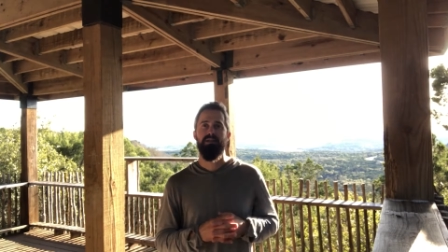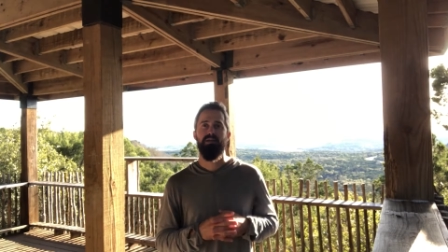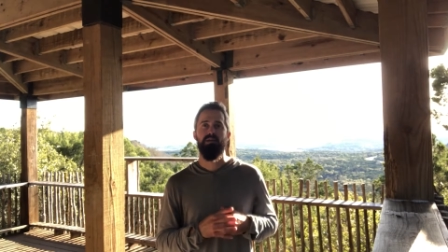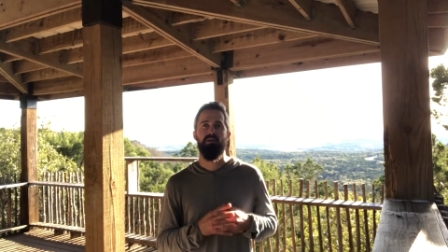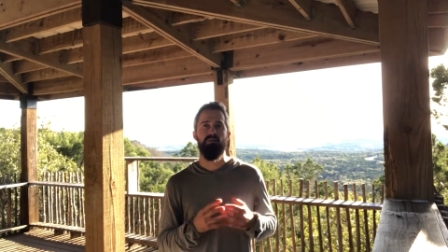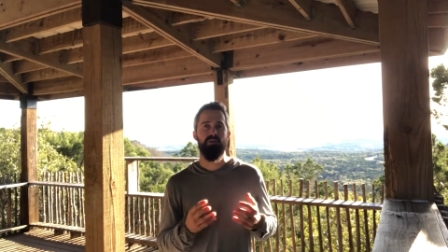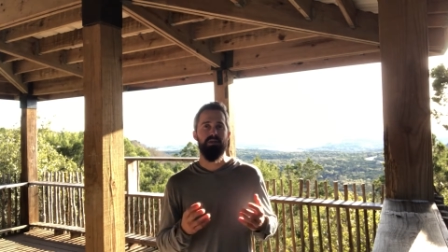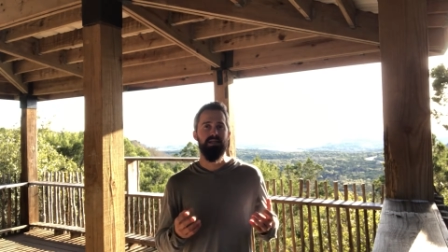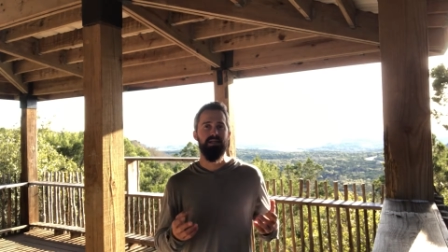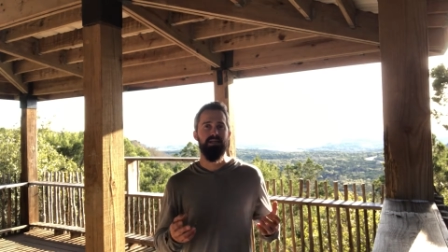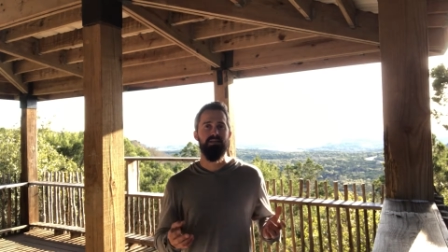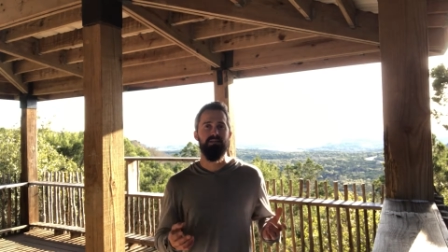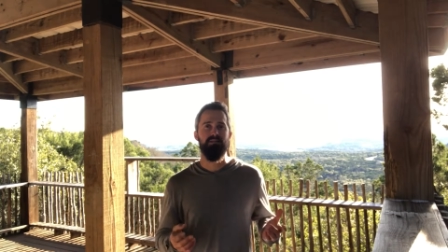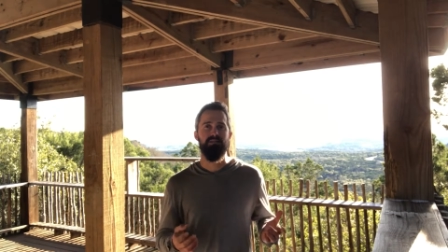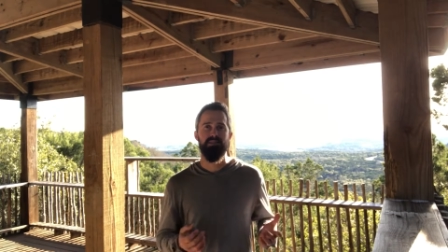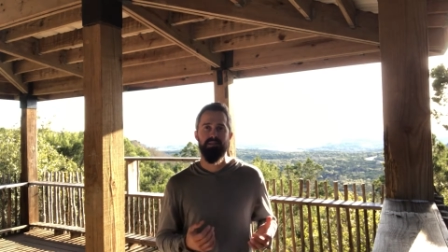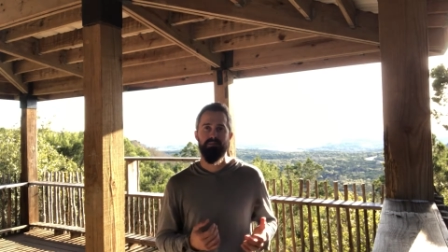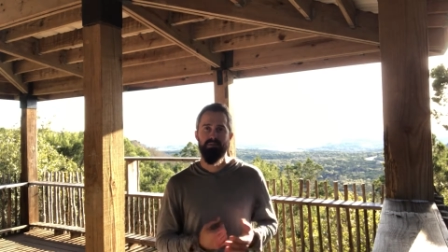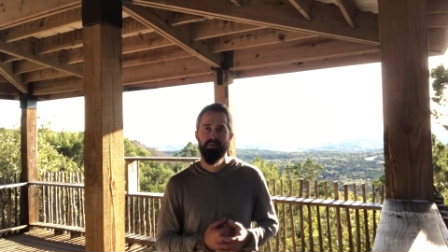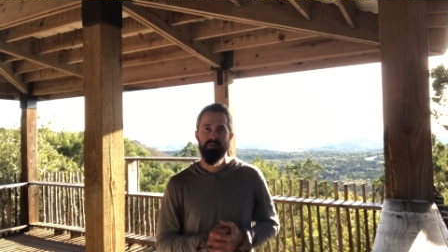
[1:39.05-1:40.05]
They'll read
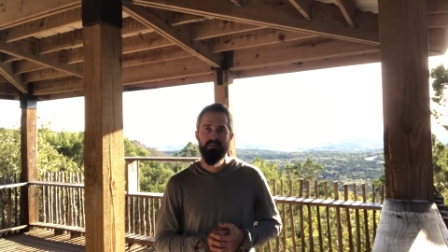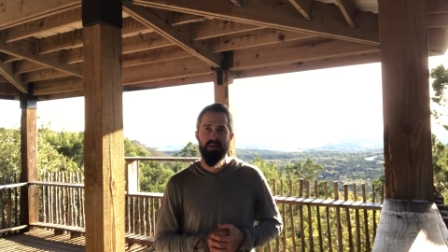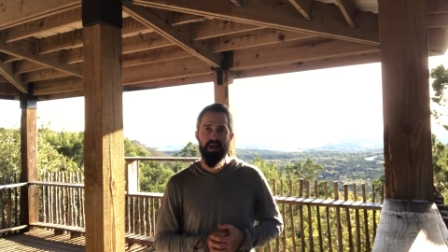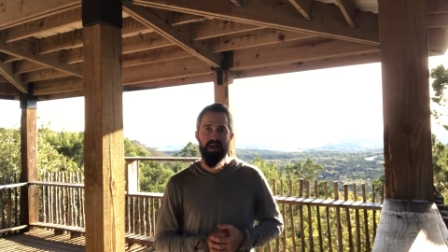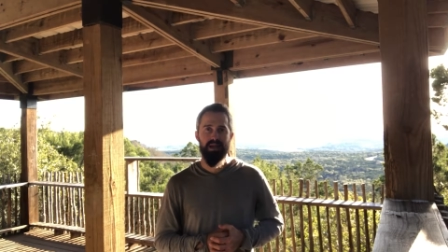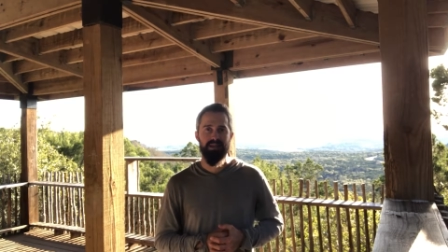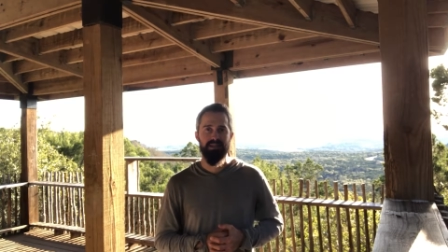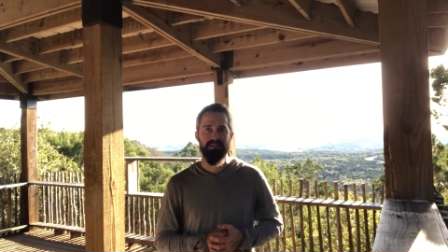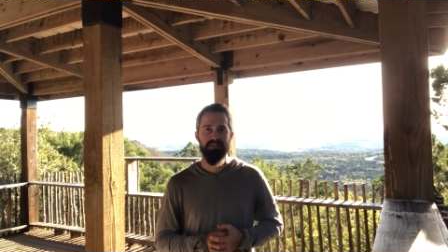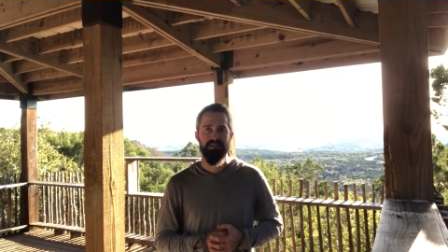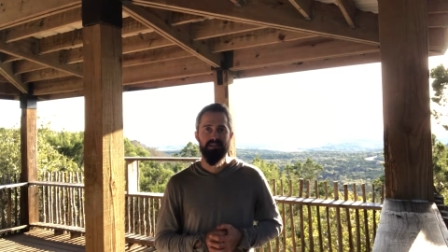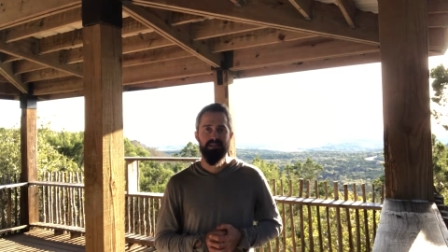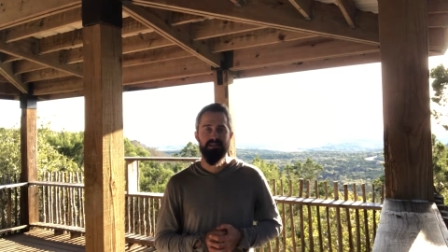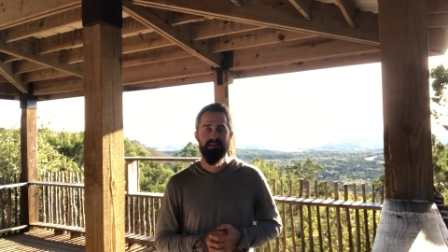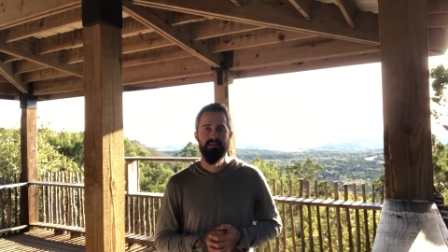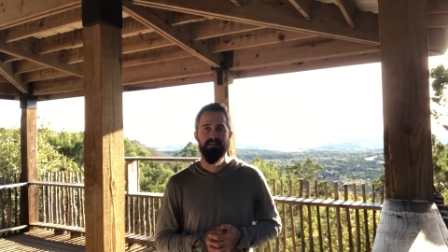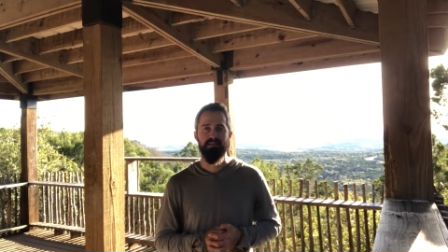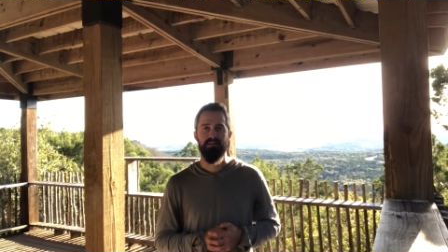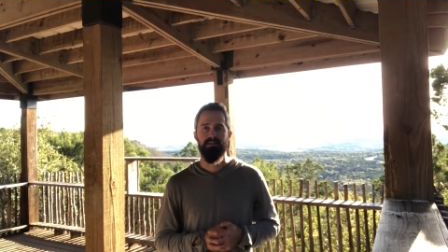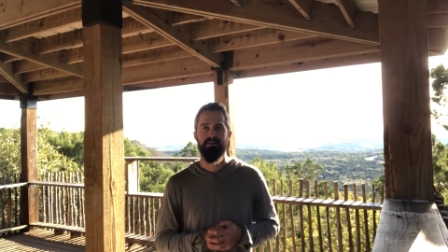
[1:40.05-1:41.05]
similar
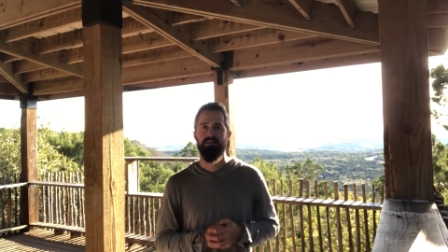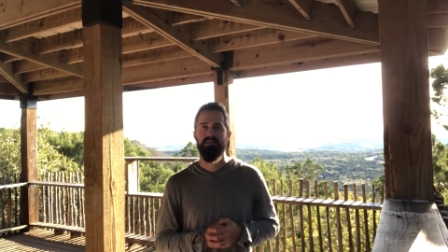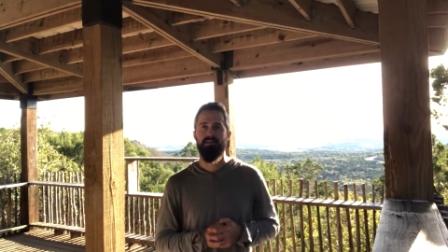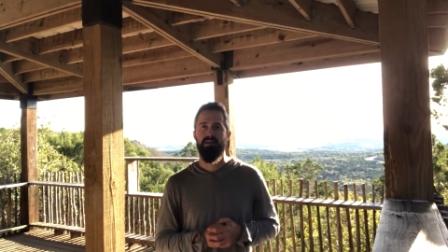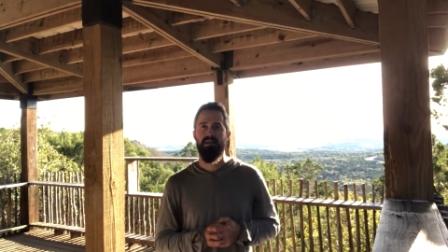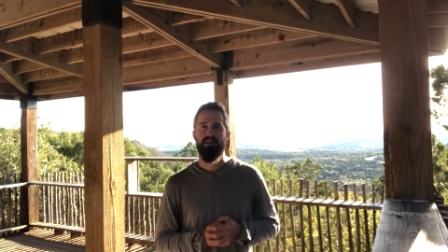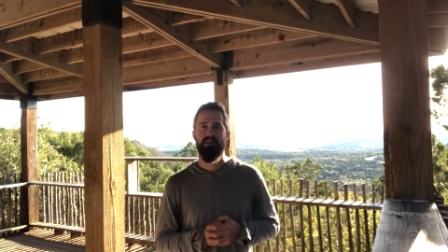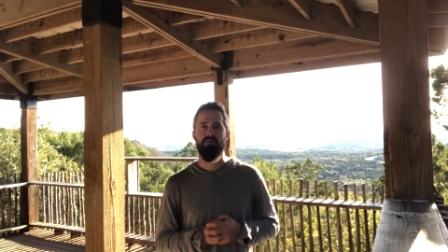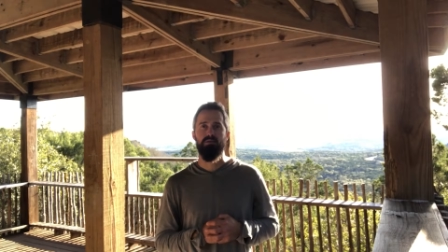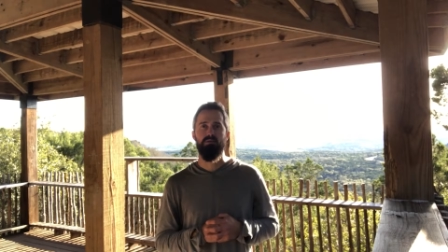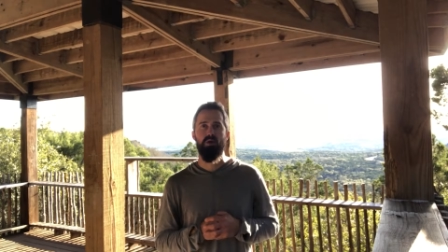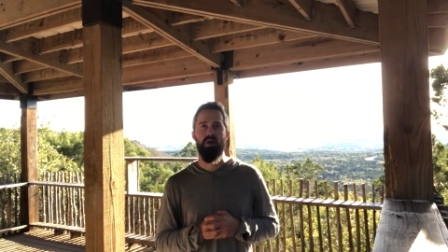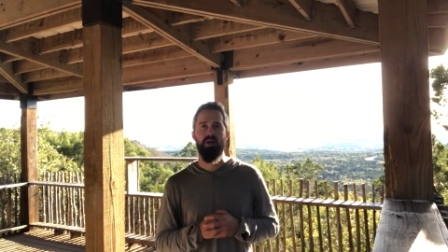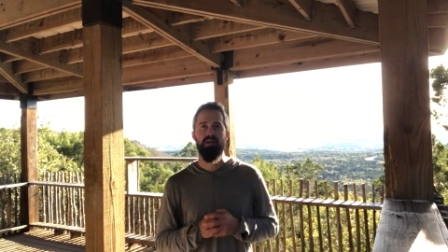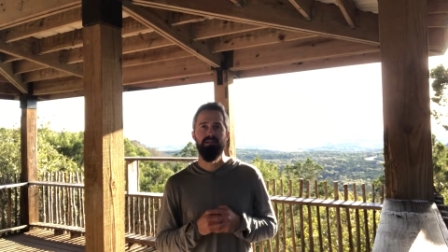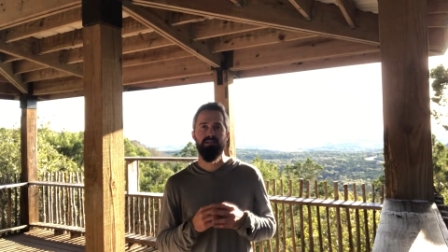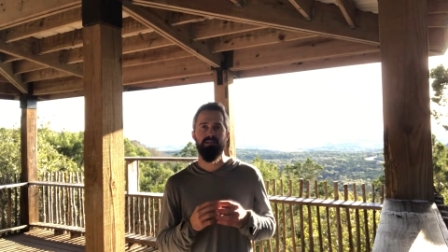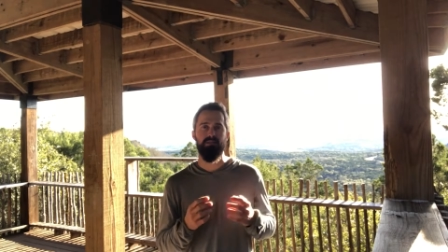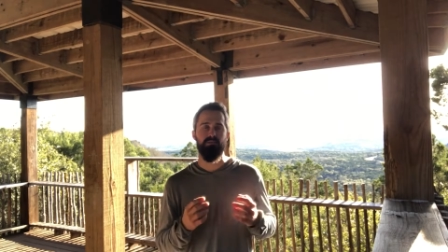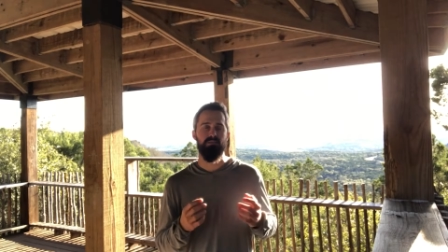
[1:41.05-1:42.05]
magazines,
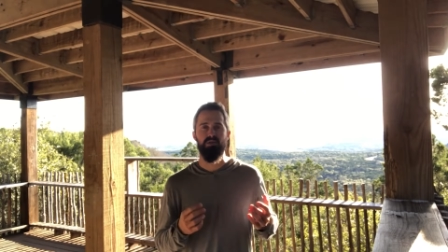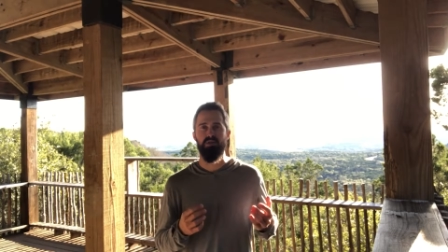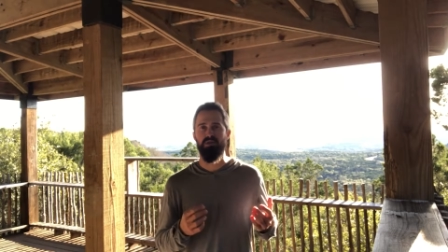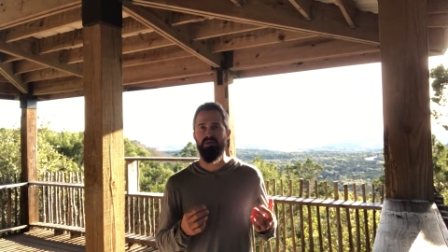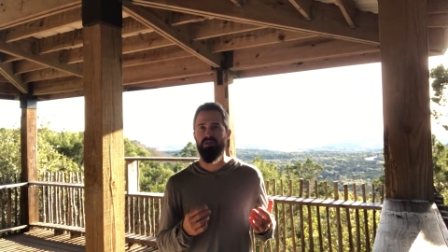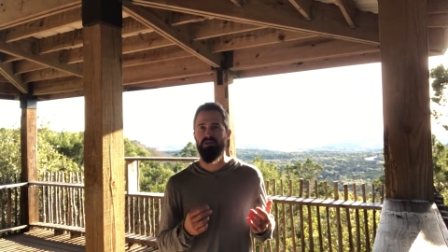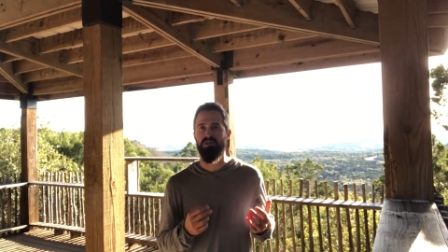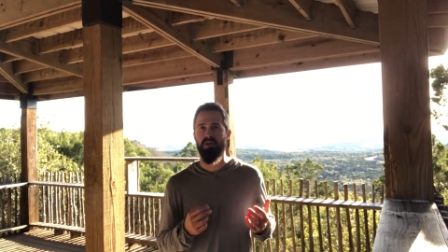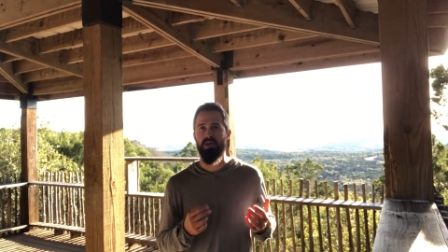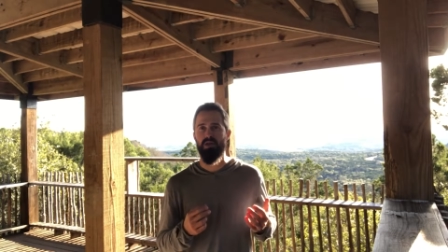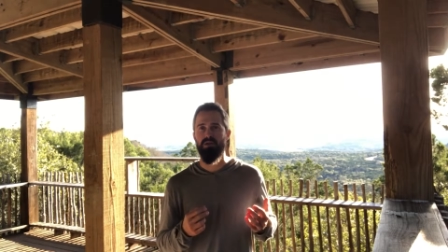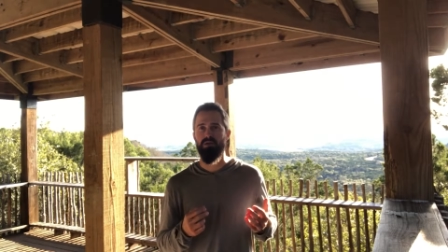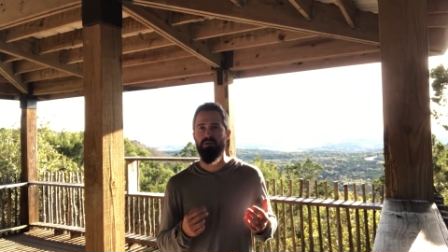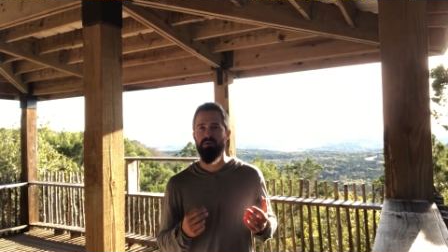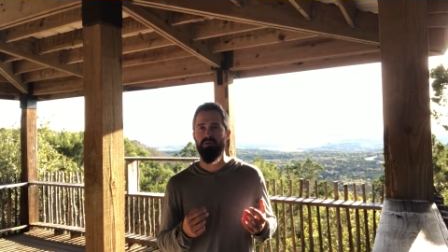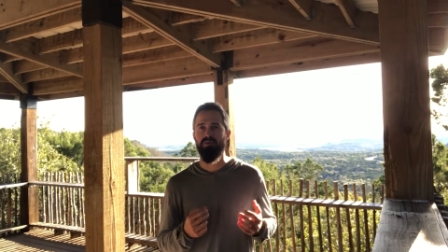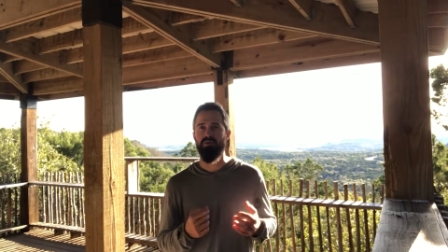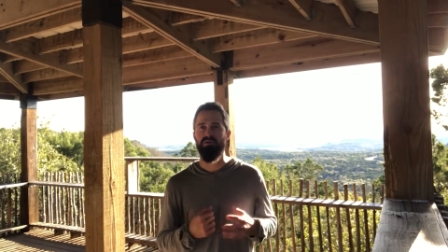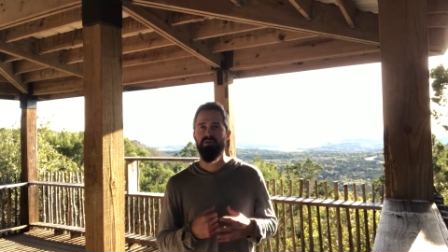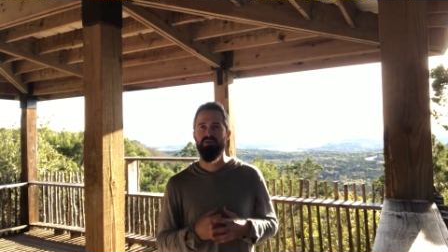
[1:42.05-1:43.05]
watch similar
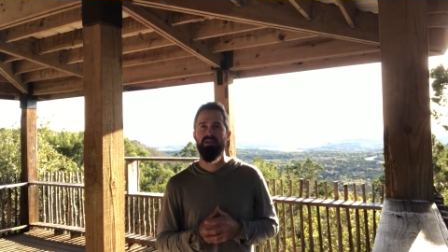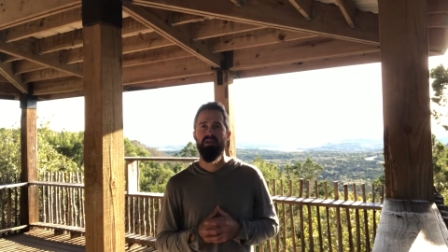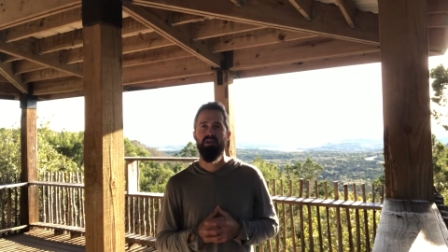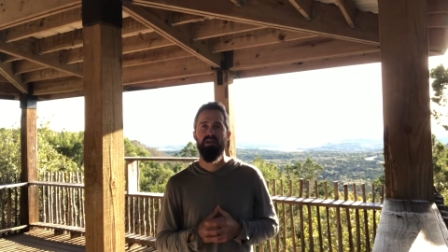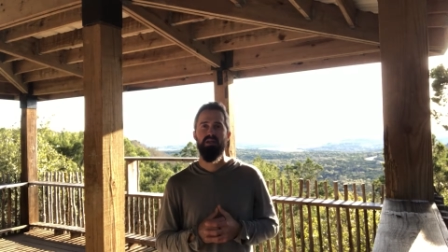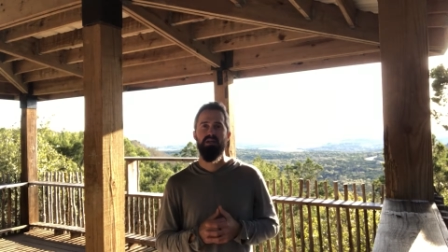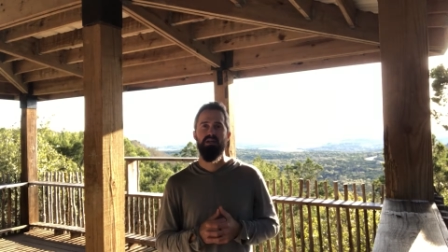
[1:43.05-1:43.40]
shows,